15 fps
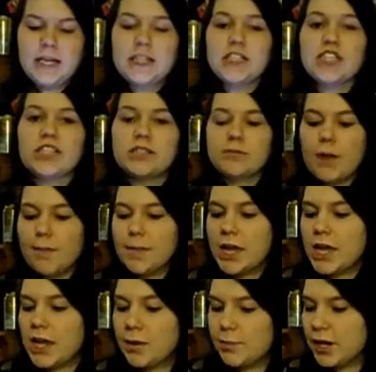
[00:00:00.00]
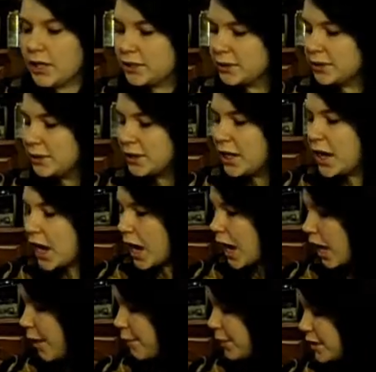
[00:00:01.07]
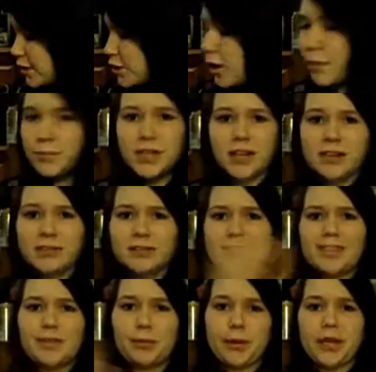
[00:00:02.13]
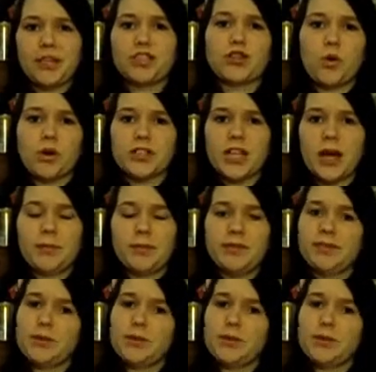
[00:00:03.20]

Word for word: It's just my babe. Um, so I'm done splitting stores up.